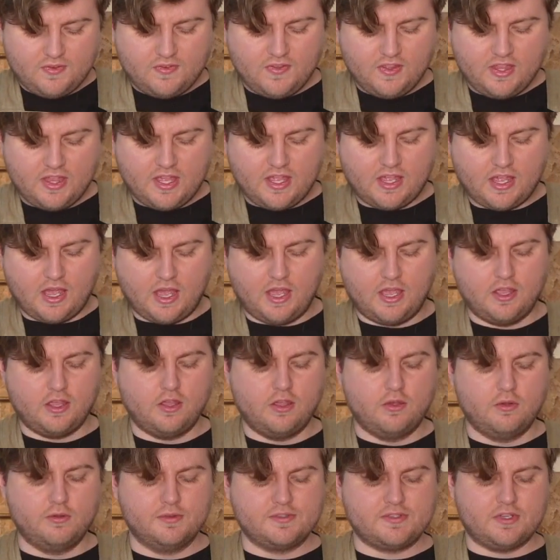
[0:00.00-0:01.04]
feel like I
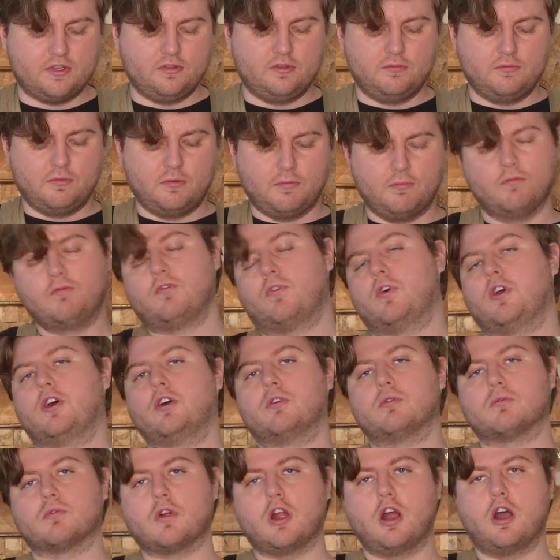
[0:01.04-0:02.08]
use aluminum
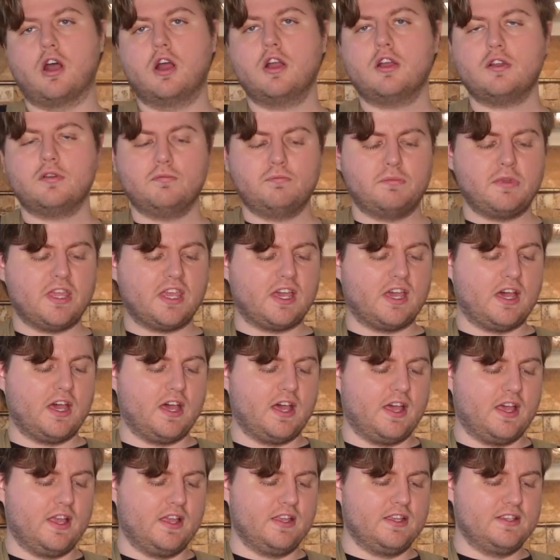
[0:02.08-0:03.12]
foil wrong
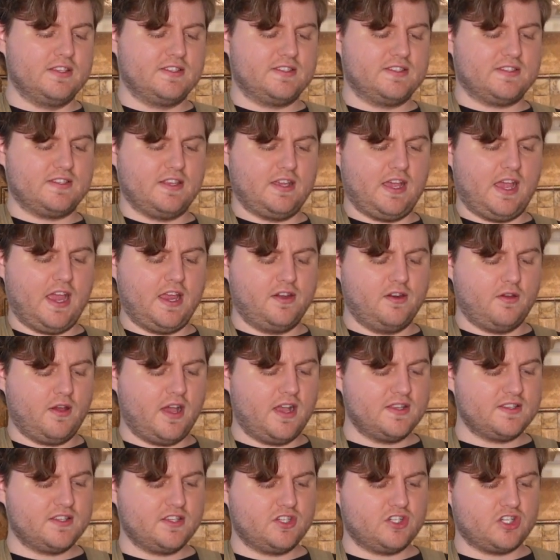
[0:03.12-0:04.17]
because I know it
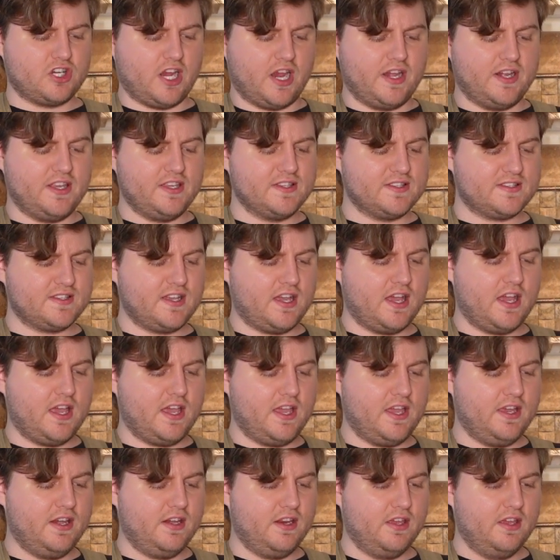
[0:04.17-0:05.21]
has a shiny
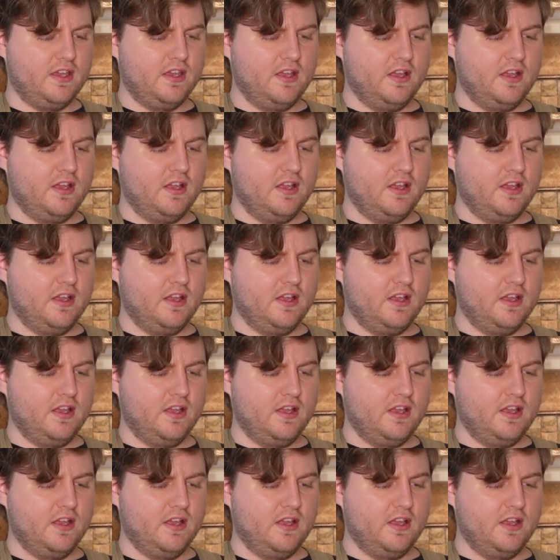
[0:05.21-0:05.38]
side